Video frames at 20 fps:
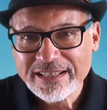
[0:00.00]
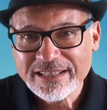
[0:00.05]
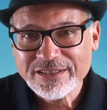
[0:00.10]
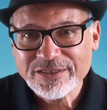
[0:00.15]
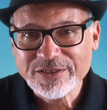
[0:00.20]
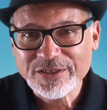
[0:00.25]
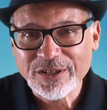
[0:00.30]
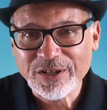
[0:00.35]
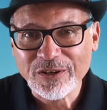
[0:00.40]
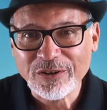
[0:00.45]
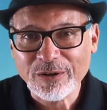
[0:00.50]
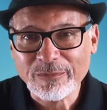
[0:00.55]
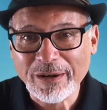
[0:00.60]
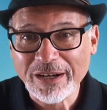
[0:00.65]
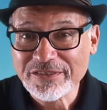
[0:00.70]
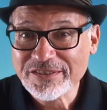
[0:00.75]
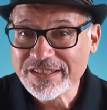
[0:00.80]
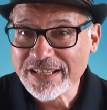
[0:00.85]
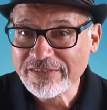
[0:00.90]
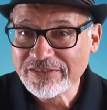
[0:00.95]
so
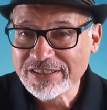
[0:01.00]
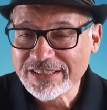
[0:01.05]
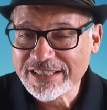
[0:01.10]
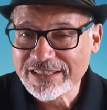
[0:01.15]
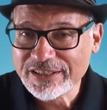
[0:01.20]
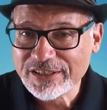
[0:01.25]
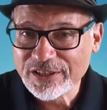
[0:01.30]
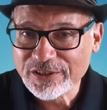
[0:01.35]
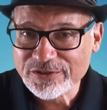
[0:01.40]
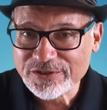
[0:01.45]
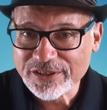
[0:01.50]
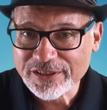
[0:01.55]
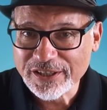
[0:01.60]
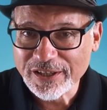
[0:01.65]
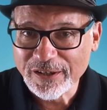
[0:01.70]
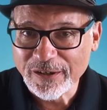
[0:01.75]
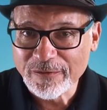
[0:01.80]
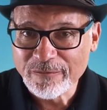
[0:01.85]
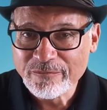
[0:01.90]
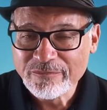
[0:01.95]
about 17 years
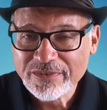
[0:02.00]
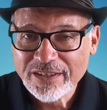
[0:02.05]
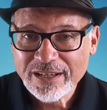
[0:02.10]
ago.